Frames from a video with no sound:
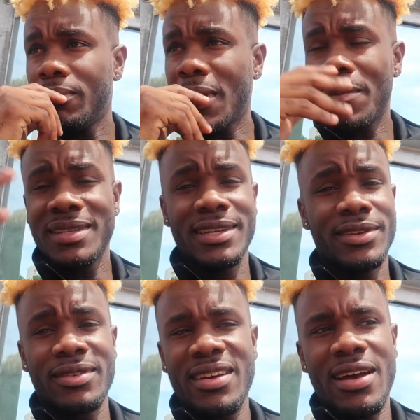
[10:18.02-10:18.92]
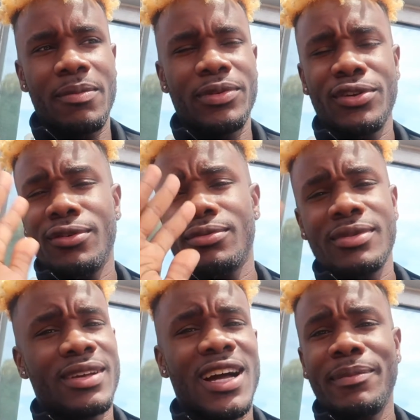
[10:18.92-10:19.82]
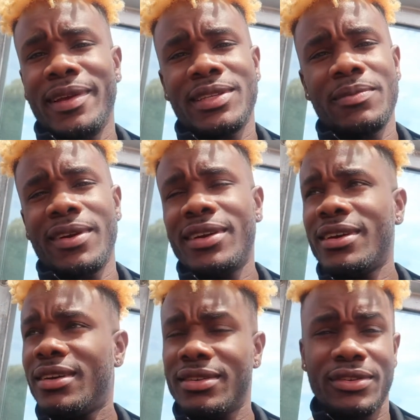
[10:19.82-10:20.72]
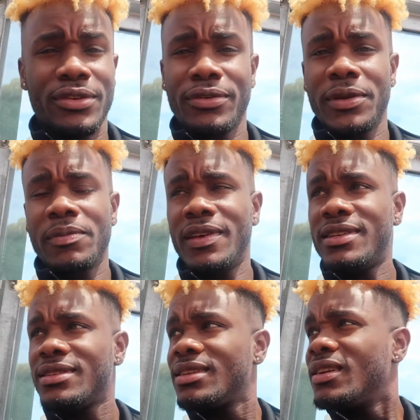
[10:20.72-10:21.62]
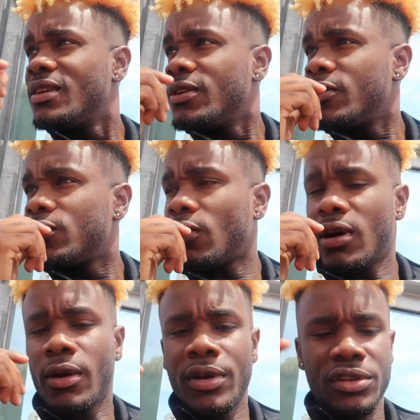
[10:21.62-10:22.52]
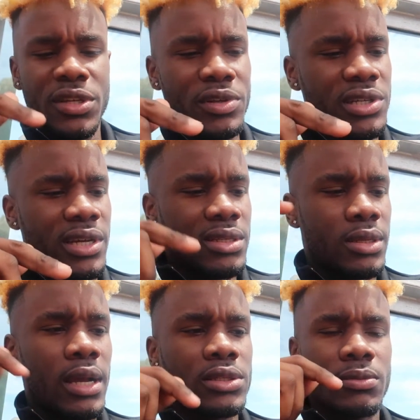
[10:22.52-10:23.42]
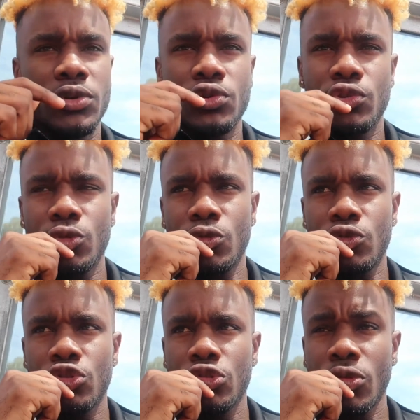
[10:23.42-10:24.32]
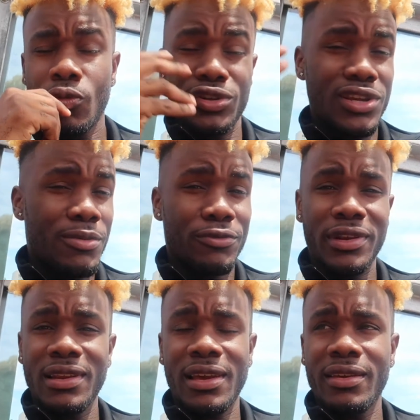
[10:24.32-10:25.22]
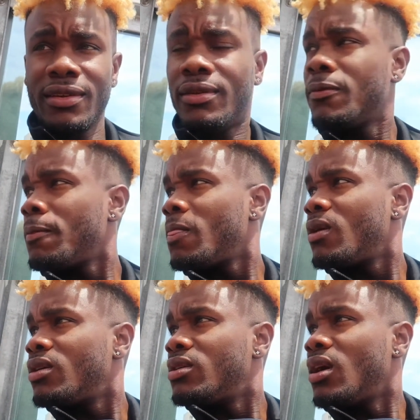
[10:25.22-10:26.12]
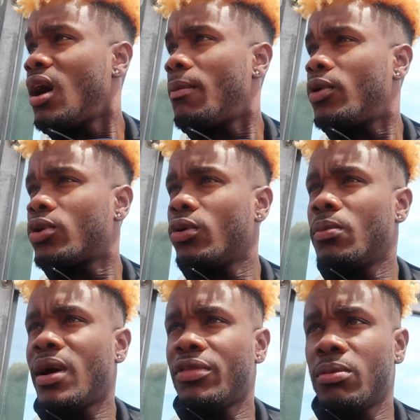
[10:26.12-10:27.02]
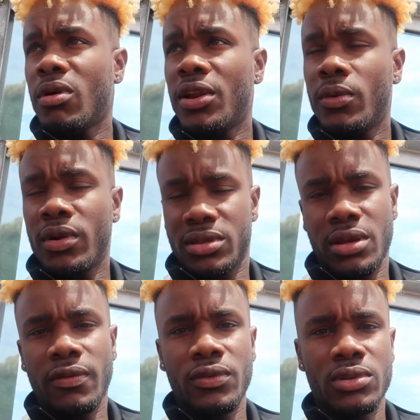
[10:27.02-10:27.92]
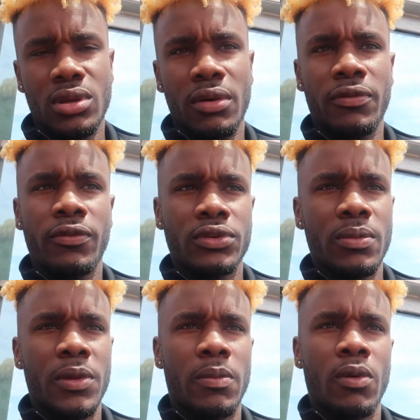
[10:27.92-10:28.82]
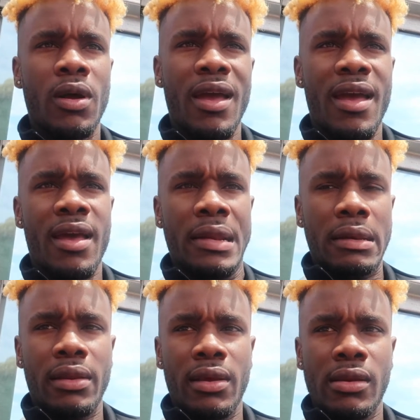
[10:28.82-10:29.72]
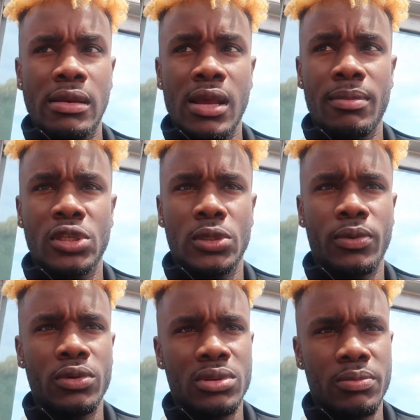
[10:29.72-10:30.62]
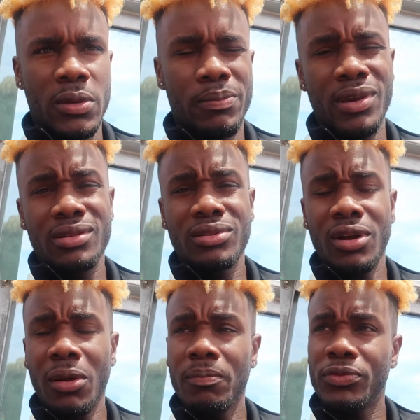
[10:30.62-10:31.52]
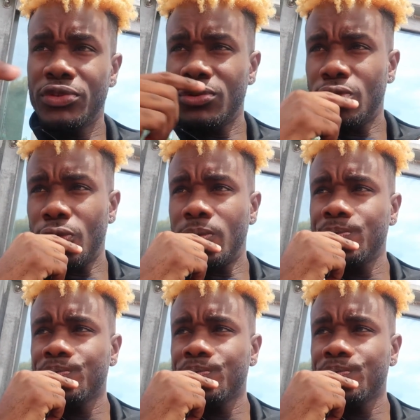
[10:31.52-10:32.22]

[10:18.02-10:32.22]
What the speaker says: buy my ticket on the app. Yo, God bless America, great place. So I went to Jimmy J's, got some new shoes, which I'm really liking. I'm gonna go to Bath & Body Works, get a few stuff for some people, and then I'm supposed to be picked up to